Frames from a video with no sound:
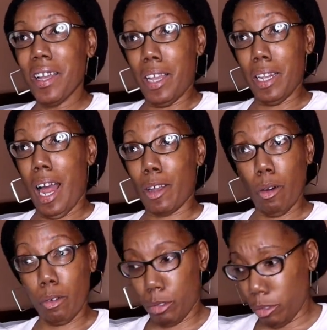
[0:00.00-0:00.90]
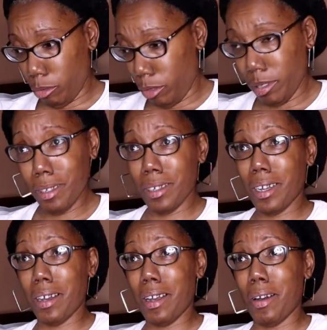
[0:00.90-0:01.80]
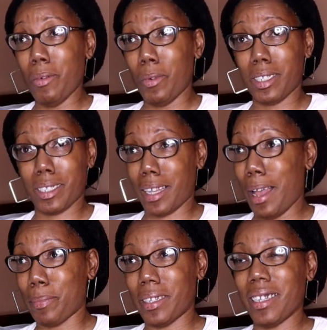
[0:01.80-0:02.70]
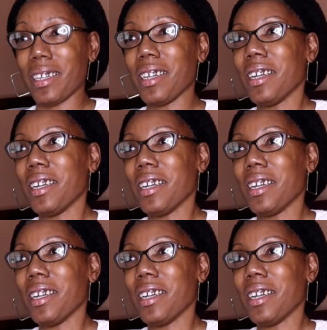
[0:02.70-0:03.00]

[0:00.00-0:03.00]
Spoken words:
He like, oh shoot. What just happened?